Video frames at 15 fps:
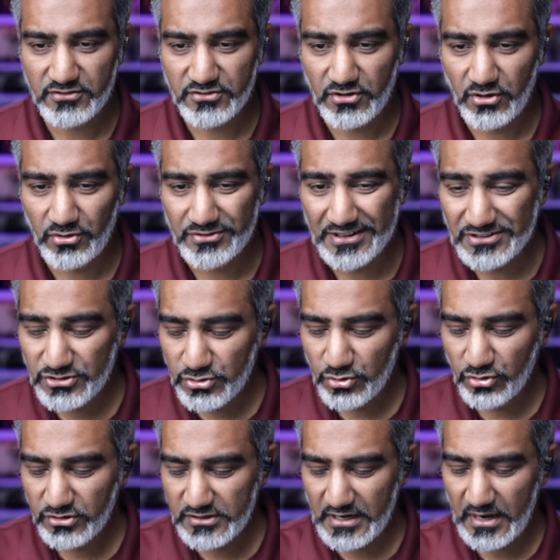So the
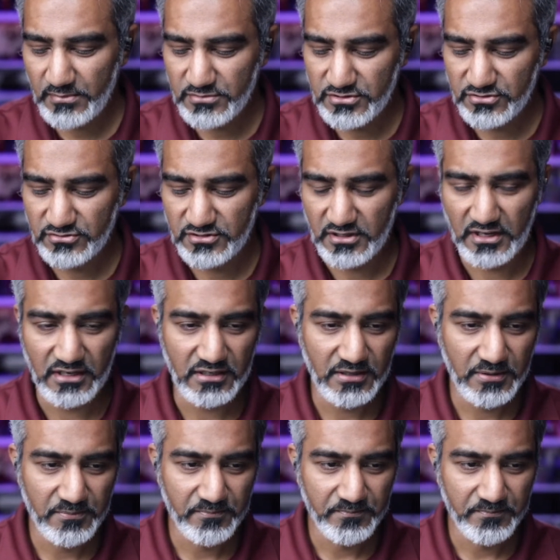tool that I'm using